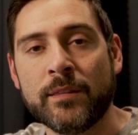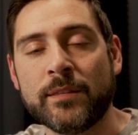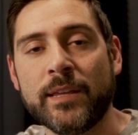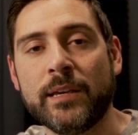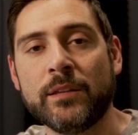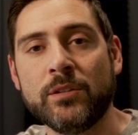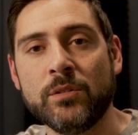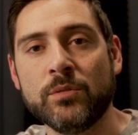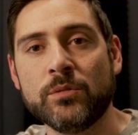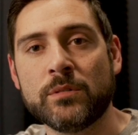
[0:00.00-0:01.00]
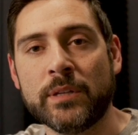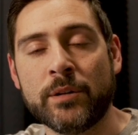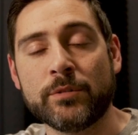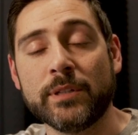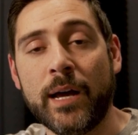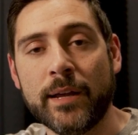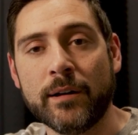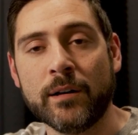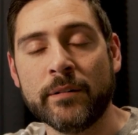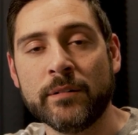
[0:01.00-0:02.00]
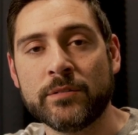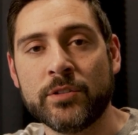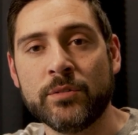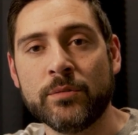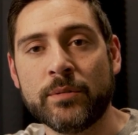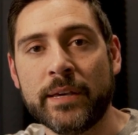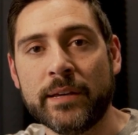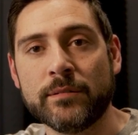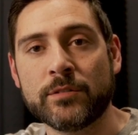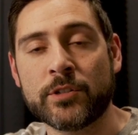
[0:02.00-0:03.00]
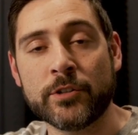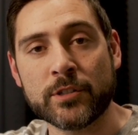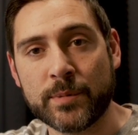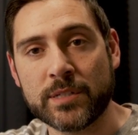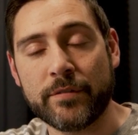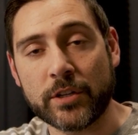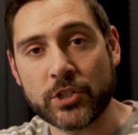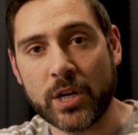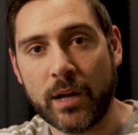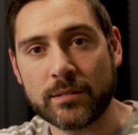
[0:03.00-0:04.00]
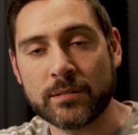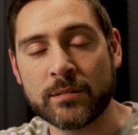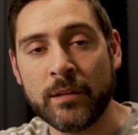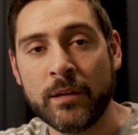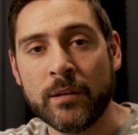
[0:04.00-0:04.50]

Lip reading: that they can use and rely on to get certain specific shots.